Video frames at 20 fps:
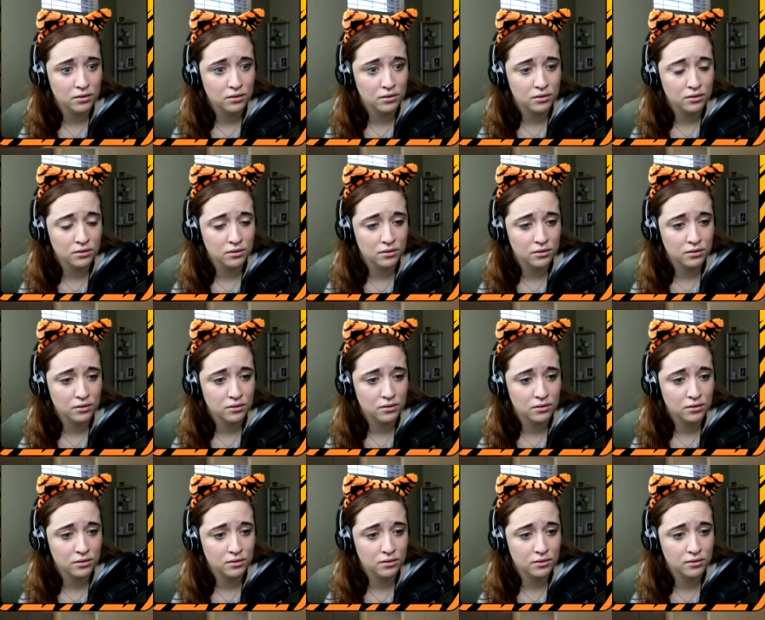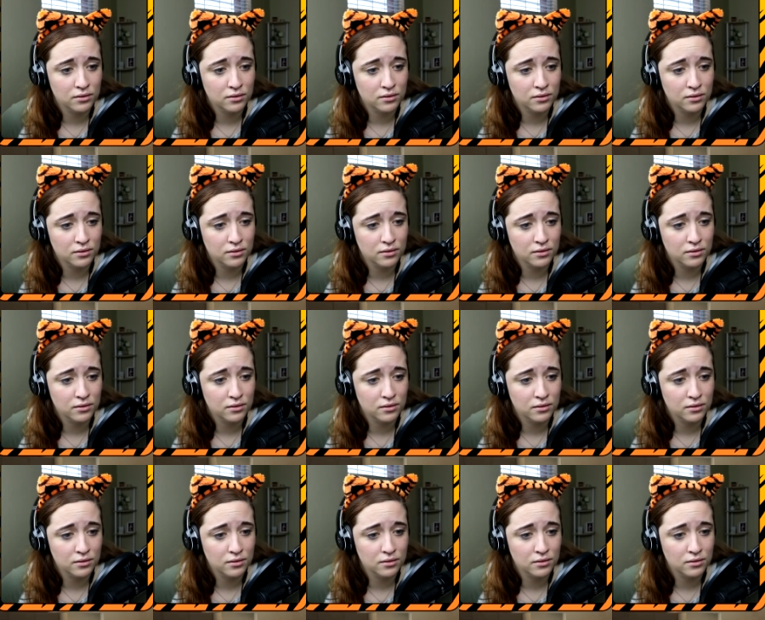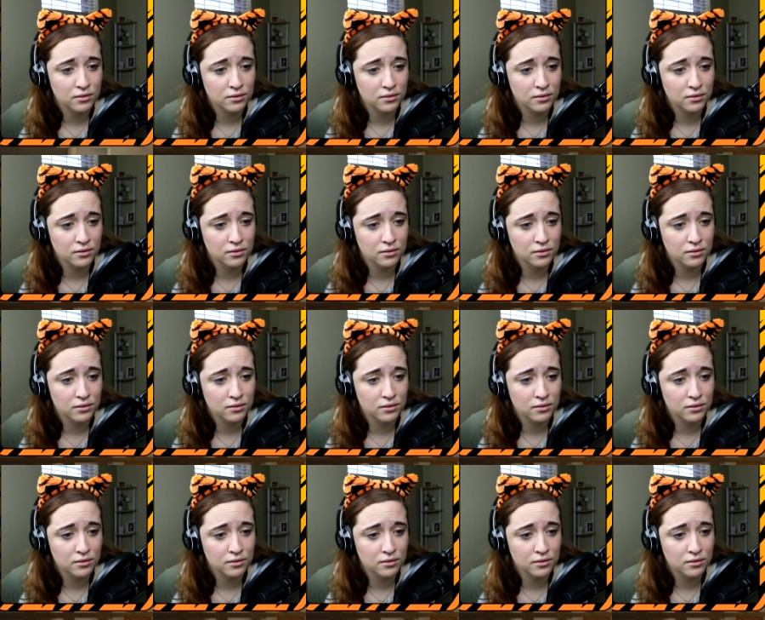(silence)